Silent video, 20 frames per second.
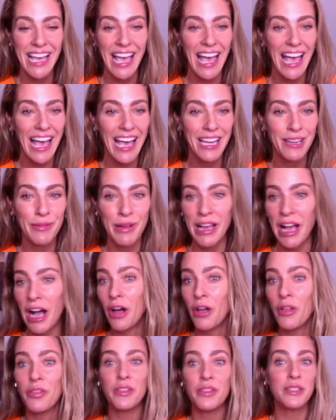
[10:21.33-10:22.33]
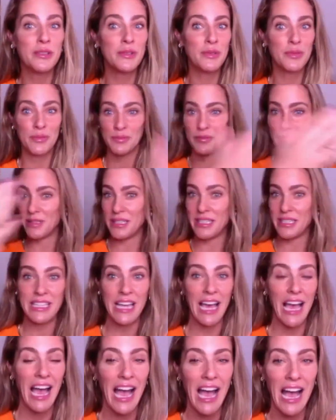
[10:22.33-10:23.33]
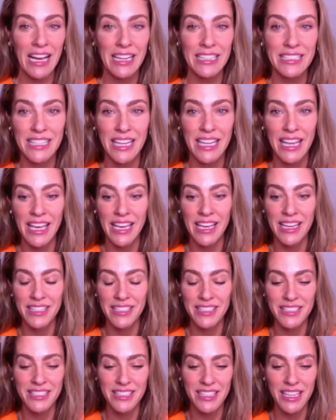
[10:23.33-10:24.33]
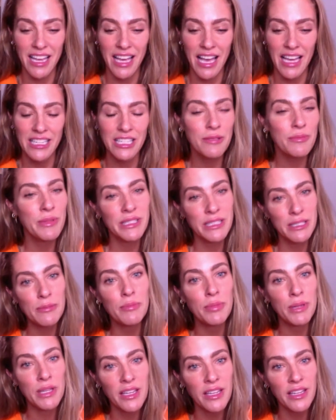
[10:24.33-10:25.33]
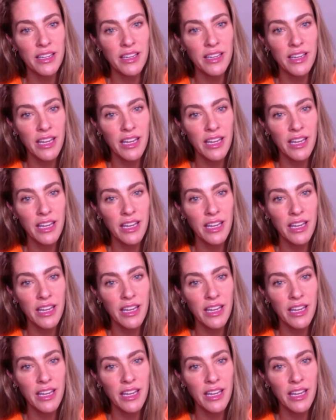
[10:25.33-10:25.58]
and my health is intact, and I didn't miss a beat.